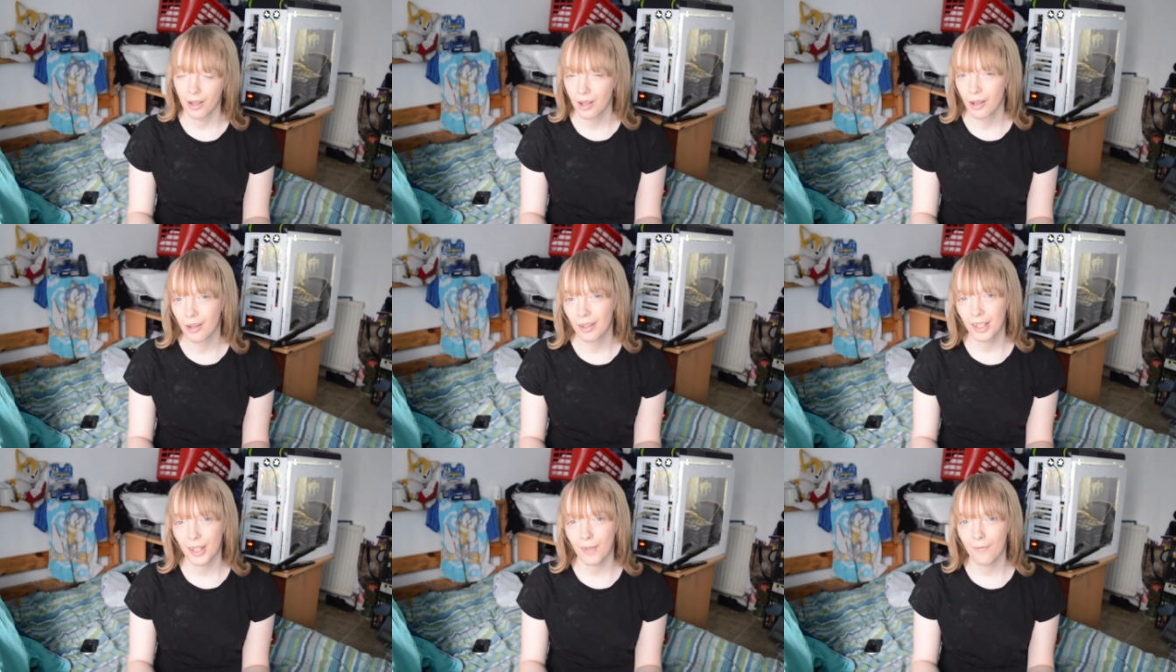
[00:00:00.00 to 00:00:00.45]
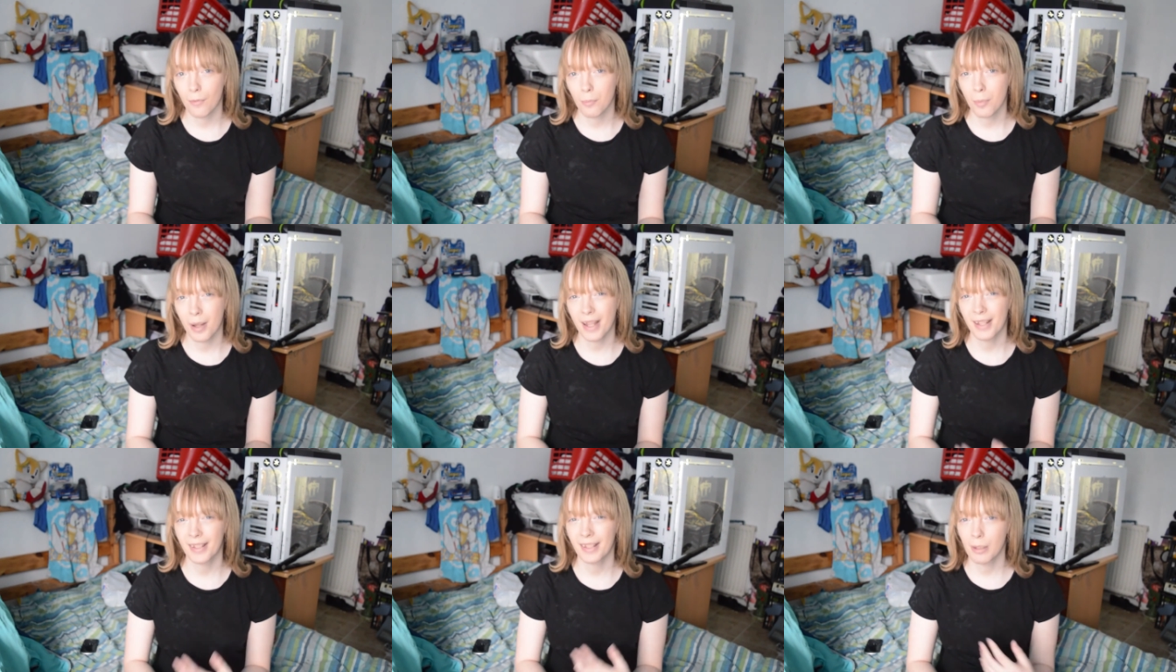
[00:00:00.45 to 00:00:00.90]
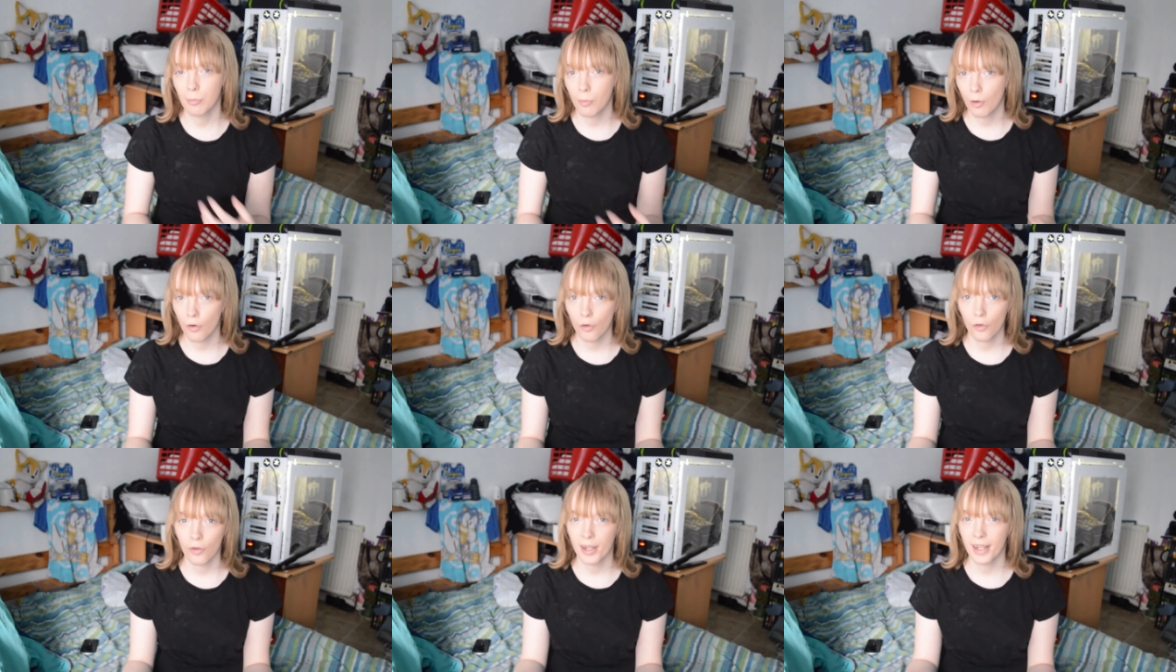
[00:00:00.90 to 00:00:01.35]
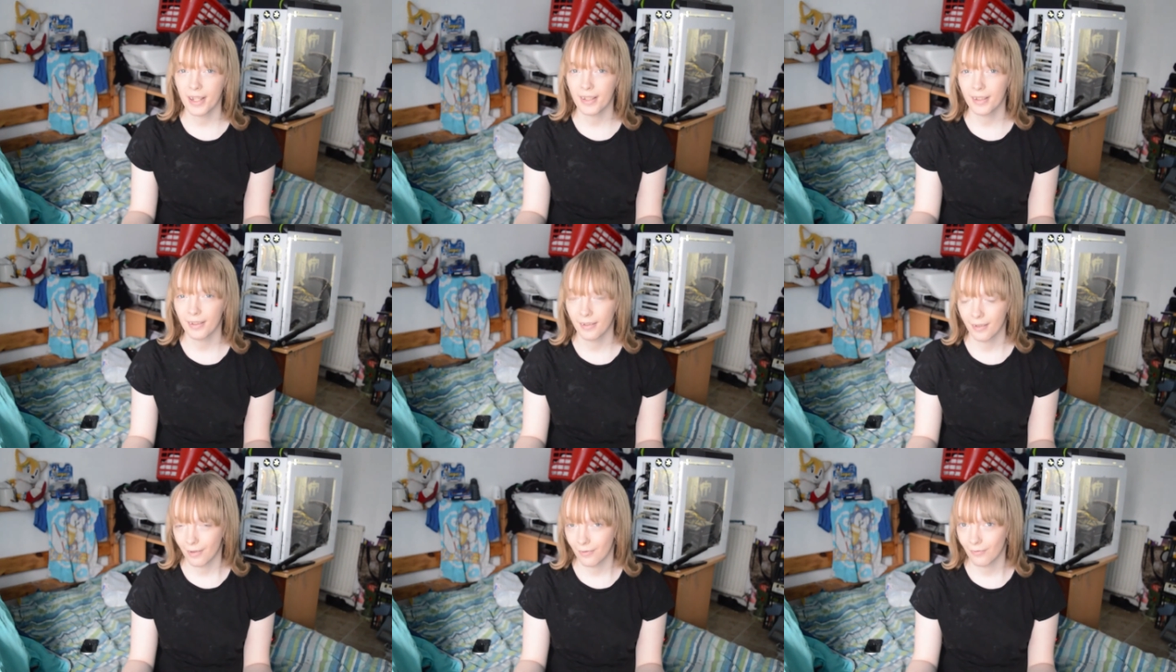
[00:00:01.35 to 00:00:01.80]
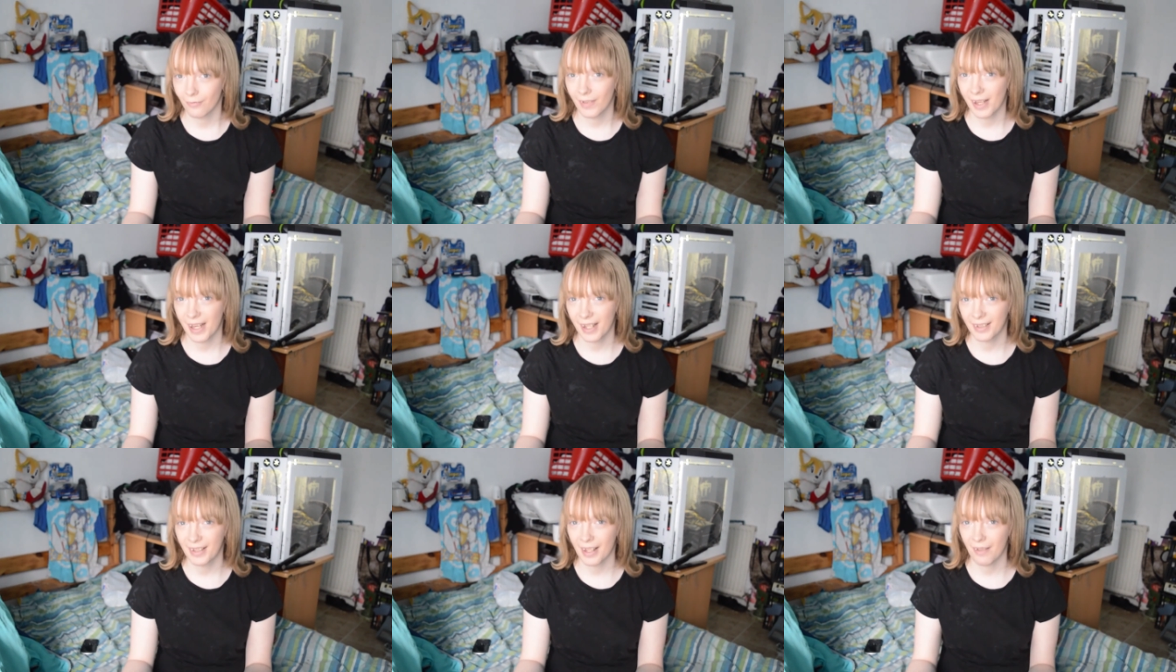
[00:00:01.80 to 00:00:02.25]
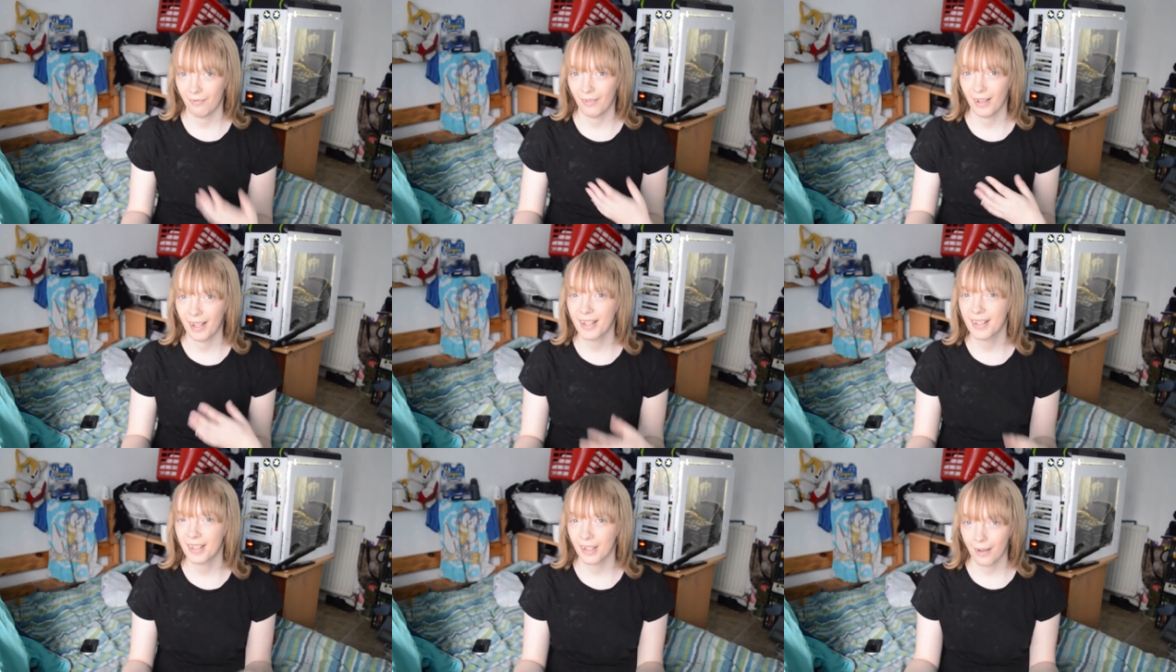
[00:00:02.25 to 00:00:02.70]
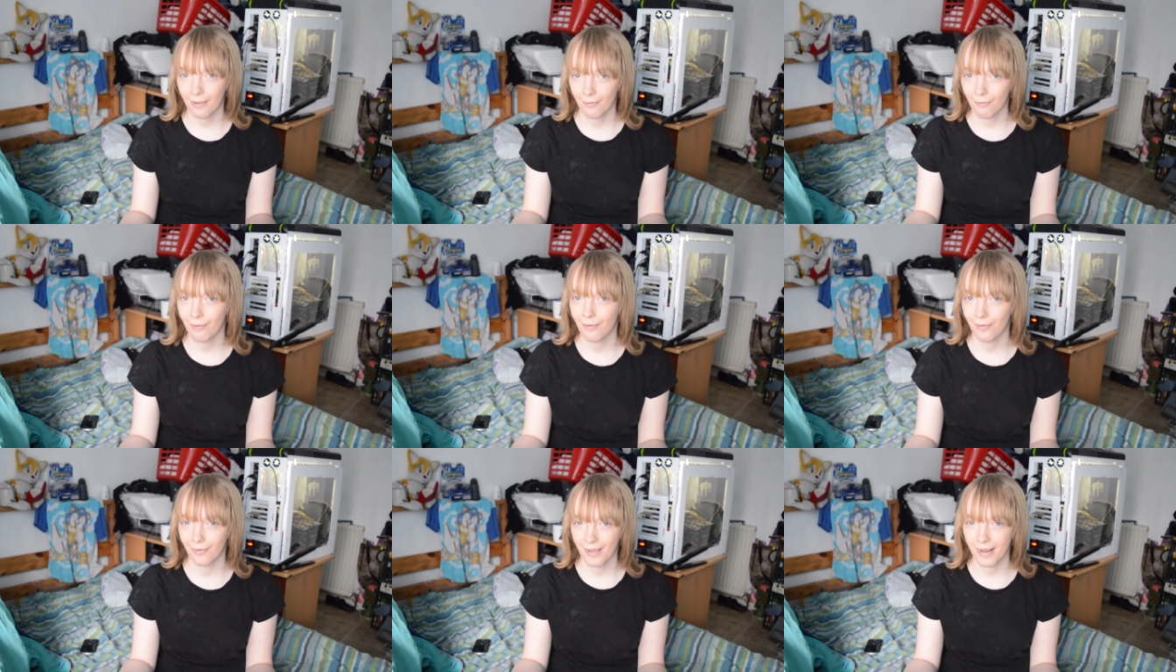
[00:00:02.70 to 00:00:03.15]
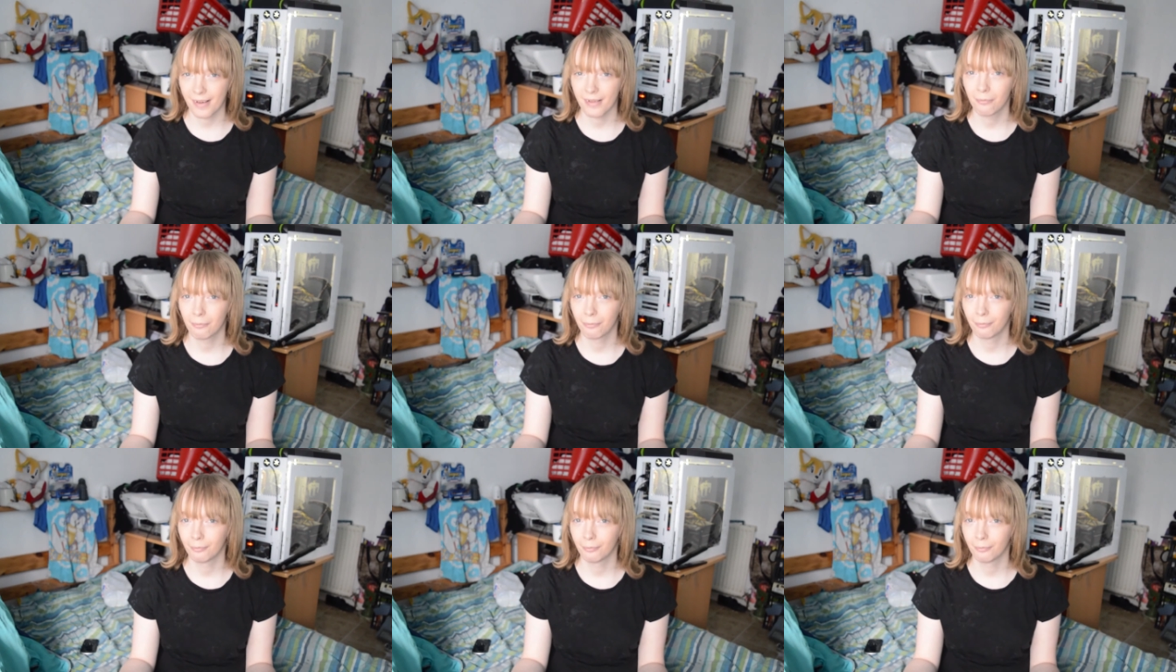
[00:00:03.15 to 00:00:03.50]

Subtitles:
So if I may seem annoyed, then there's definitely something wrong then.